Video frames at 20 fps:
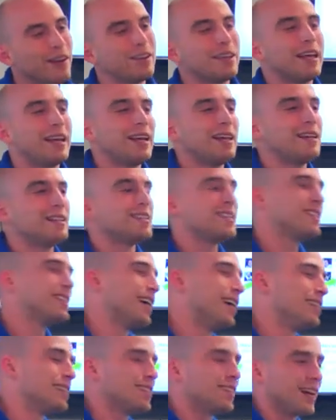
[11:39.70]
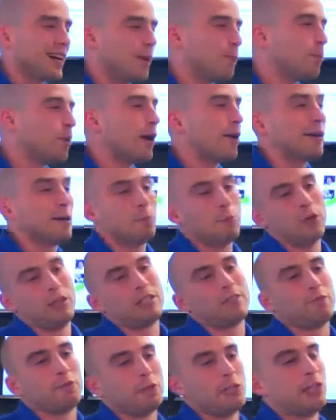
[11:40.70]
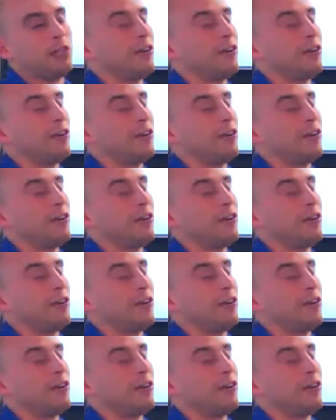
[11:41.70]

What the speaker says: all that is that's kind of brownie points for the